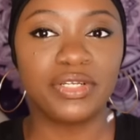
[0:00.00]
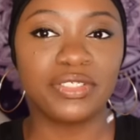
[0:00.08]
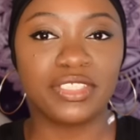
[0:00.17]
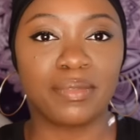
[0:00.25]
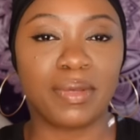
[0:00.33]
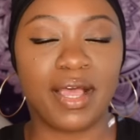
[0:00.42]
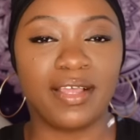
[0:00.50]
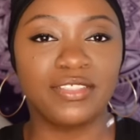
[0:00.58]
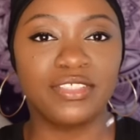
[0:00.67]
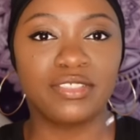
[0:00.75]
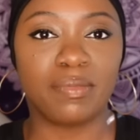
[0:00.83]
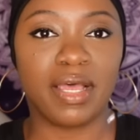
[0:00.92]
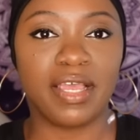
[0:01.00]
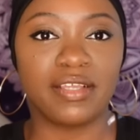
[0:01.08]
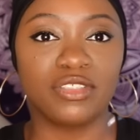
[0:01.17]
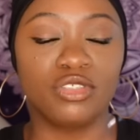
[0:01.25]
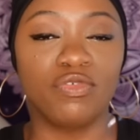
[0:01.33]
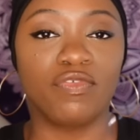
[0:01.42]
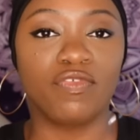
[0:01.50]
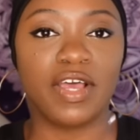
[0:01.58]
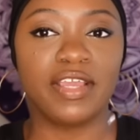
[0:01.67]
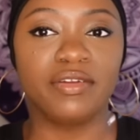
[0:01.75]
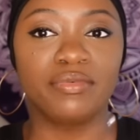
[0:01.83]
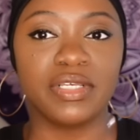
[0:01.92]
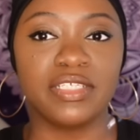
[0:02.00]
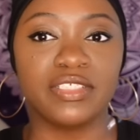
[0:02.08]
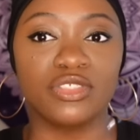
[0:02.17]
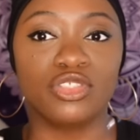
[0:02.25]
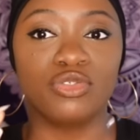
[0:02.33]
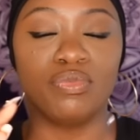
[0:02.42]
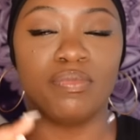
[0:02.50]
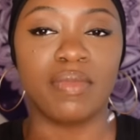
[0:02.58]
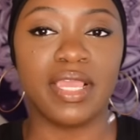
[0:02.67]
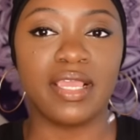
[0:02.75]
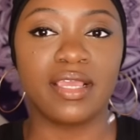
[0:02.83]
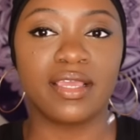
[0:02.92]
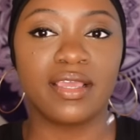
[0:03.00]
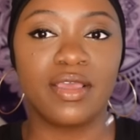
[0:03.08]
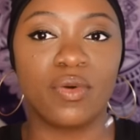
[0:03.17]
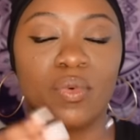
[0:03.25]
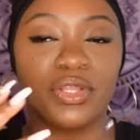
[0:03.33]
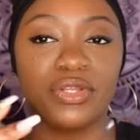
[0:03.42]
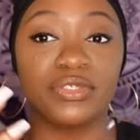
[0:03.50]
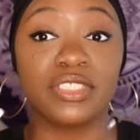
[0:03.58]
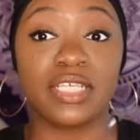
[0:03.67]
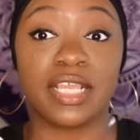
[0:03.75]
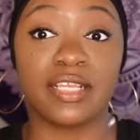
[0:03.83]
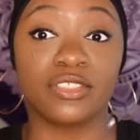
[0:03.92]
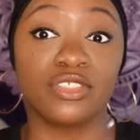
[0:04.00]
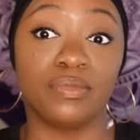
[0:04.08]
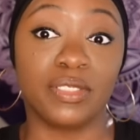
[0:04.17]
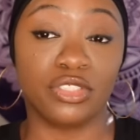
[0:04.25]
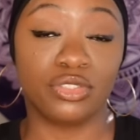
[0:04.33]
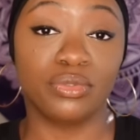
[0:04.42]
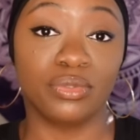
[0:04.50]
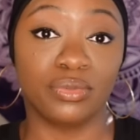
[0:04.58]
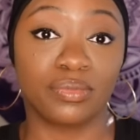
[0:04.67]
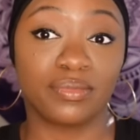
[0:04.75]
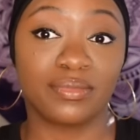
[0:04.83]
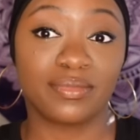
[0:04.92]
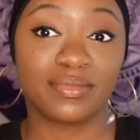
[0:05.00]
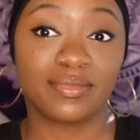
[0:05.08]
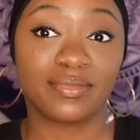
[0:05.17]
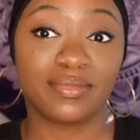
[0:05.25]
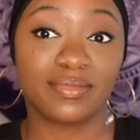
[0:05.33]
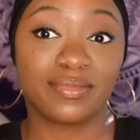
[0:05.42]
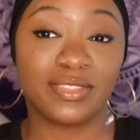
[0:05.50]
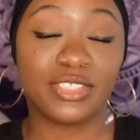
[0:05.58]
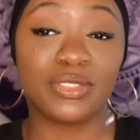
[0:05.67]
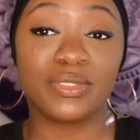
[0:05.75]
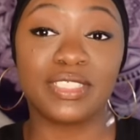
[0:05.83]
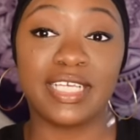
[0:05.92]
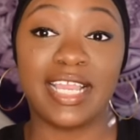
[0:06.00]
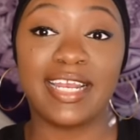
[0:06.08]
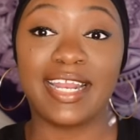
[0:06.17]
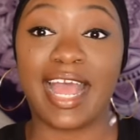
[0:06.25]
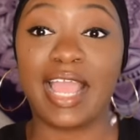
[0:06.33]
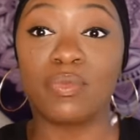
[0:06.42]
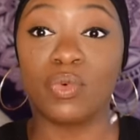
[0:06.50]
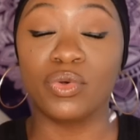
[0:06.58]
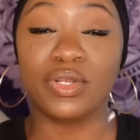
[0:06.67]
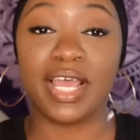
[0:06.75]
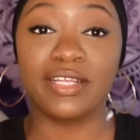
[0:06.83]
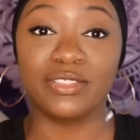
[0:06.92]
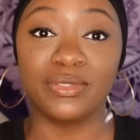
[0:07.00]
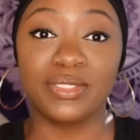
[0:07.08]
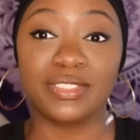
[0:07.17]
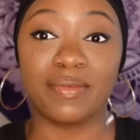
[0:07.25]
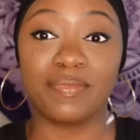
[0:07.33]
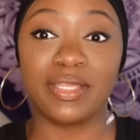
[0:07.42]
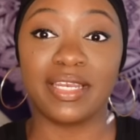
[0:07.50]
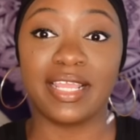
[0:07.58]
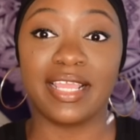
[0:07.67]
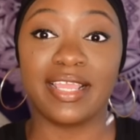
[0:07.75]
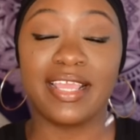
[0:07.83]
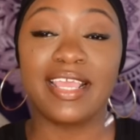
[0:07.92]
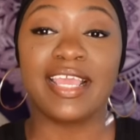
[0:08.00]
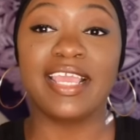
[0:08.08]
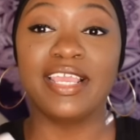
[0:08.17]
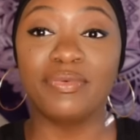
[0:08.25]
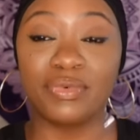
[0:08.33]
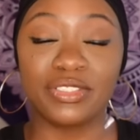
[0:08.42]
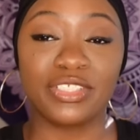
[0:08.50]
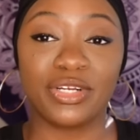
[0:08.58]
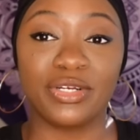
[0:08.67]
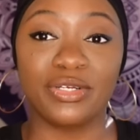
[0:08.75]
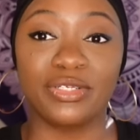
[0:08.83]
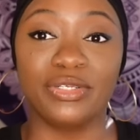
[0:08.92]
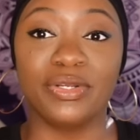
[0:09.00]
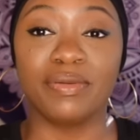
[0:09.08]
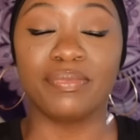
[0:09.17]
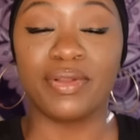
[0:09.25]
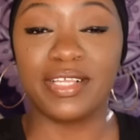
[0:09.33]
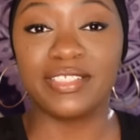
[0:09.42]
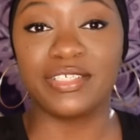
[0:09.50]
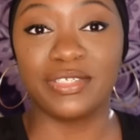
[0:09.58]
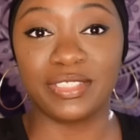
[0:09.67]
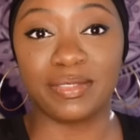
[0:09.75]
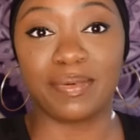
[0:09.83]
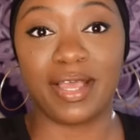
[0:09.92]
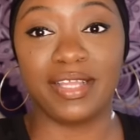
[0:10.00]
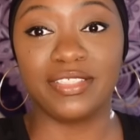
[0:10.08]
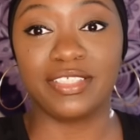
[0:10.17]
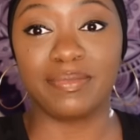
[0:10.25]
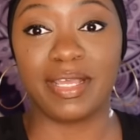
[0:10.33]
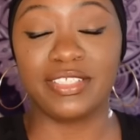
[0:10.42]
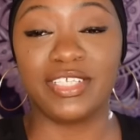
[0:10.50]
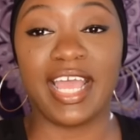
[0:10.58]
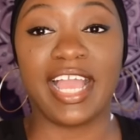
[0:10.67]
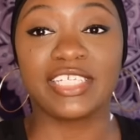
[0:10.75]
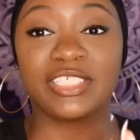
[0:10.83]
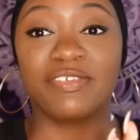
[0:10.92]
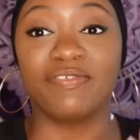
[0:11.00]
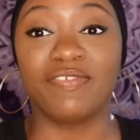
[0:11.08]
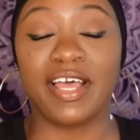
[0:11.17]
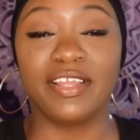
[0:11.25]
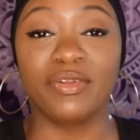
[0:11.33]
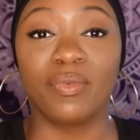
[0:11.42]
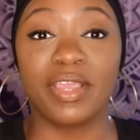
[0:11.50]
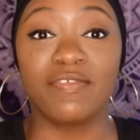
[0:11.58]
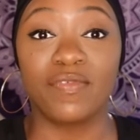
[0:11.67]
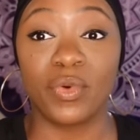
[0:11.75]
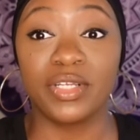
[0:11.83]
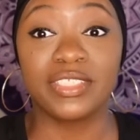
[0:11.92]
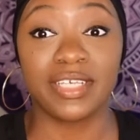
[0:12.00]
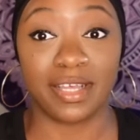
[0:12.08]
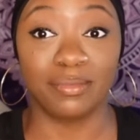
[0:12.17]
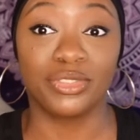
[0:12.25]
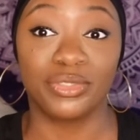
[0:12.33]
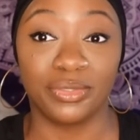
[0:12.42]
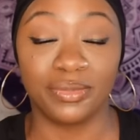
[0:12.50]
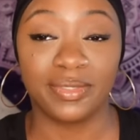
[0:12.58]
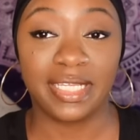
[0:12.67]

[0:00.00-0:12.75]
your subconscious mind to find a reason to make what you're saying to be true. So saying that I will not do something, in return, you're impressing your subconscious mind to actually find a way for it to come true.